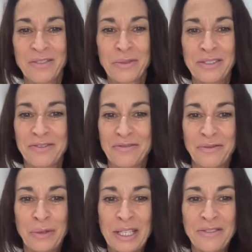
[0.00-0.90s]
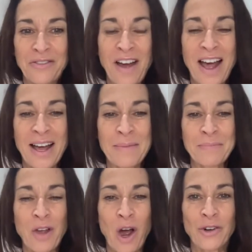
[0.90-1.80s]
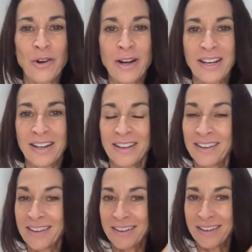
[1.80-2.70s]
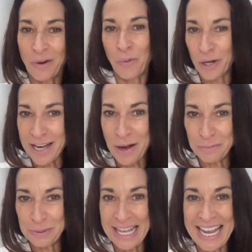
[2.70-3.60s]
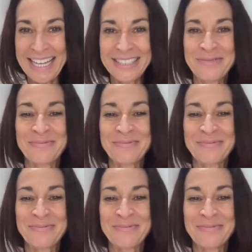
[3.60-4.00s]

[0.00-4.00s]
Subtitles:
We've got her on a workout plan.